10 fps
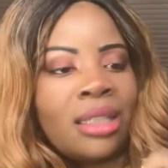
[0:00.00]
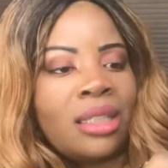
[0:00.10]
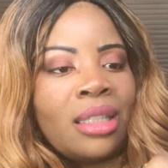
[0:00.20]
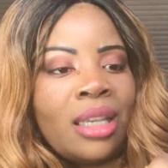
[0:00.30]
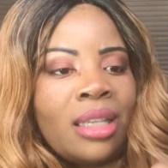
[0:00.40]
it
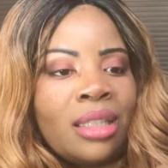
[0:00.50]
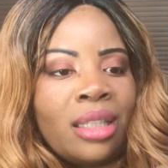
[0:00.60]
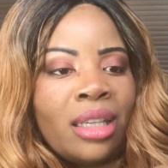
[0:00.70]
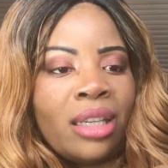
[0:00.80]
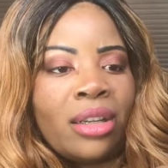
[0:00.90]
says
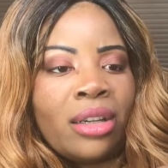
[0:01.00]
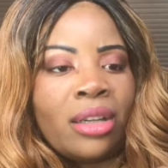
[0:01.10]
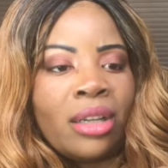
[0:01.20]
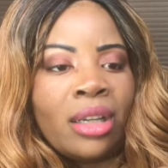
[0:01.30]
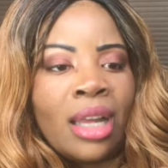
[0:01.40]

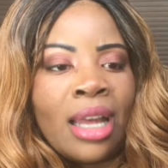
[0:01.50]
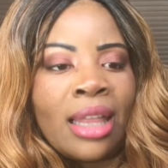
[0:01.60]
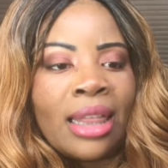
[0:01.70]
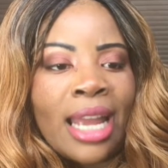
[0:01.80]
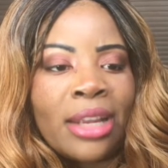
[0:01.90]
here,
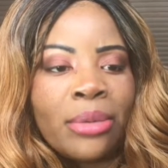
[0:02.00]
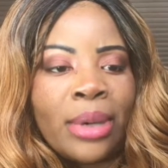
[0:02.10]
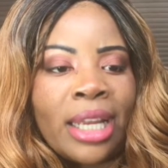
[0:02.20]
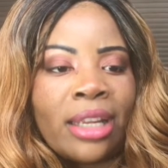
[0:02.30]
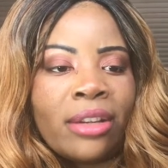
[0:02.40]

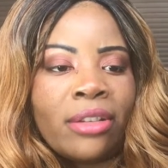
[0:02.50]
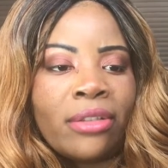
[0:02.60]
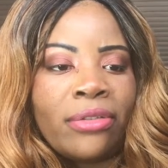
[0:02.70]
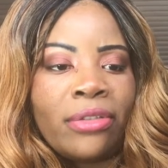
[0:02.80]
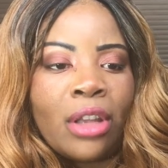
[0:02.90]
lightweight,
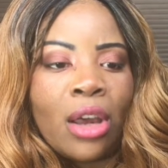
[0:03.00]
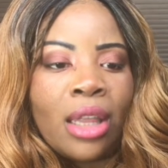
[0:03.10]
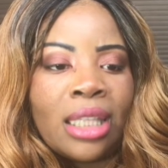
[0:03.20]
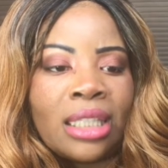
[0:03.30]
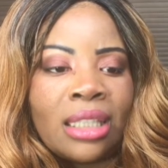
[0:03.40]

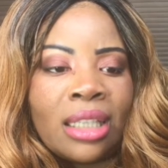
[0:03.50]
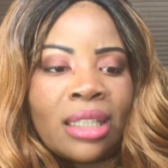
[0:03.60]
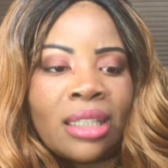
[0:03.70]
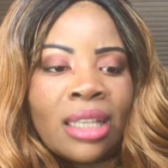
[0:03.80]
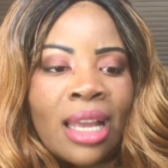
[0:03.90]

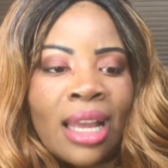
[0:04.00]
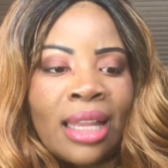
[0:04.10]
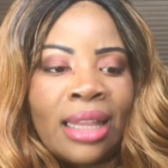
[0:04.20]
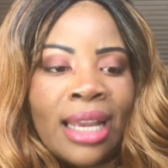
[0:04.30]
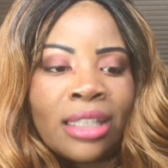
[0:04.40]
flawlessness,
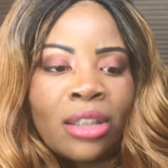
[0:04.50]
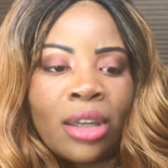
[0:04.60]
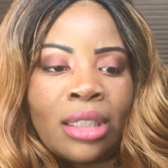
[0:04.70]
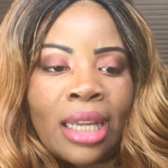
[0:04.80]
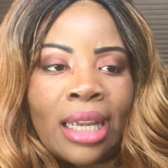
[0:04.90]
last
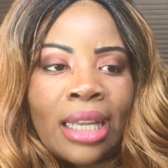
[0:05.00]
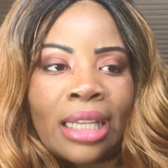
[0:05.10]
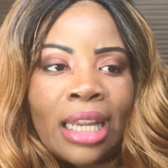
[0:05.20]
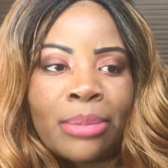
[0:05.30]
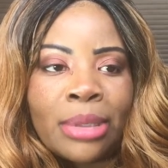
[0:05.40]
all day
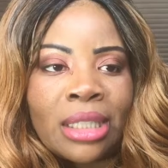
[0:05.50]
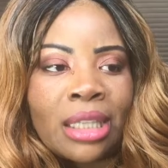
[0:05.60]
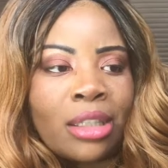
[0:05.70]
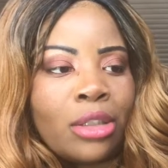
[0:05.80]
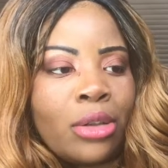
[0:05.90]

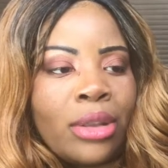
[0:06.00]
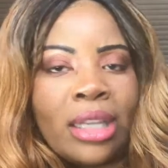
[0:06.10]
88%. So